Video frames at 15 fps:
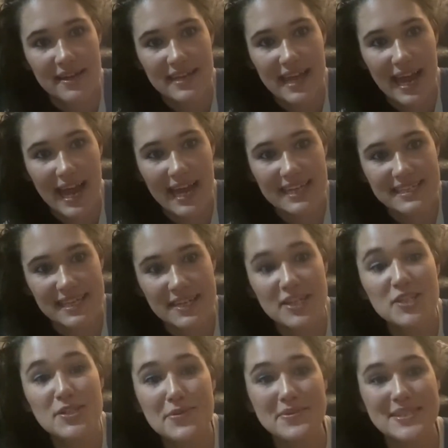Yes, and
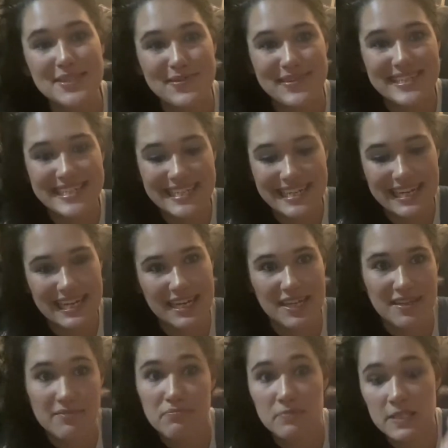it's so squishy, and
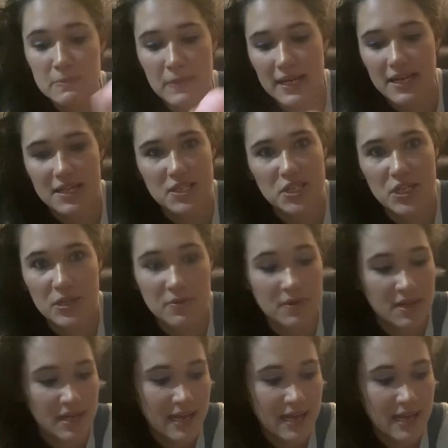it's pink, it's cute.